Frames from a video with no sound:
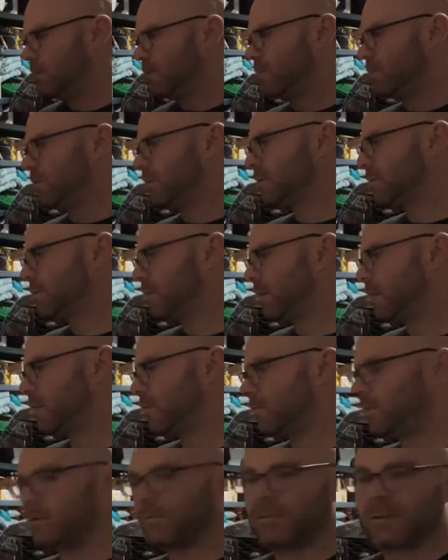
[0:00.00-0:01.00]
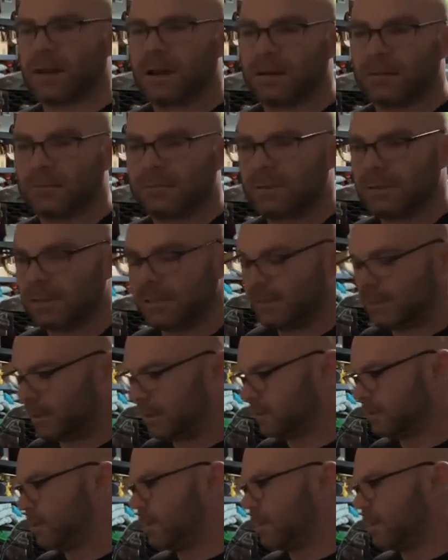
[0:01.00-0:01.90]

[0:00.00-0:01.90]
or something I would have got really ticked